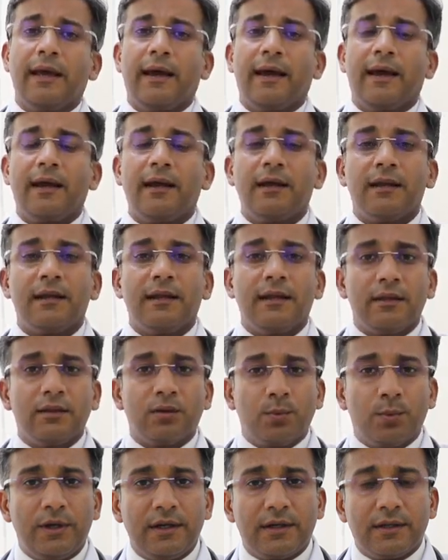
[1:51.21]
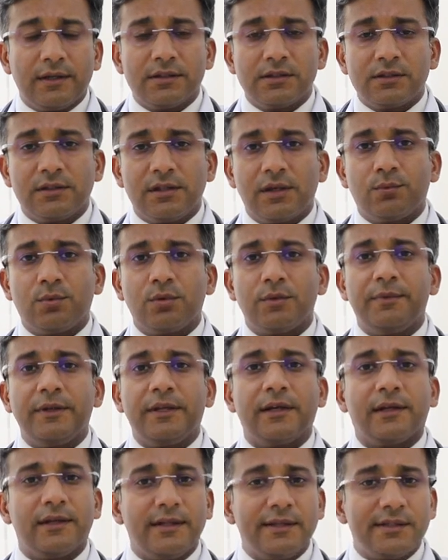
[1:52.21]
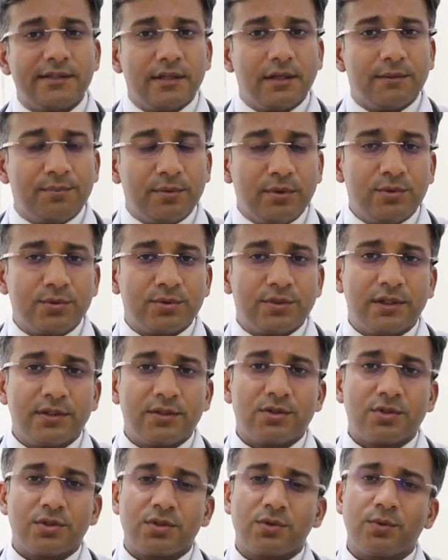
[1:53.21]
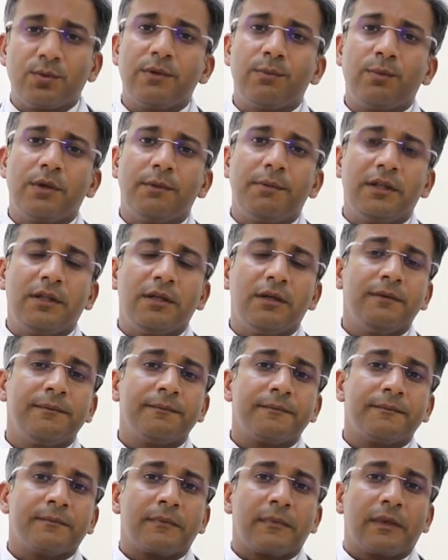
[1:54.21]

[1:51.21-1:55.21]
and in the winters there would be increased air pollution, so it will be the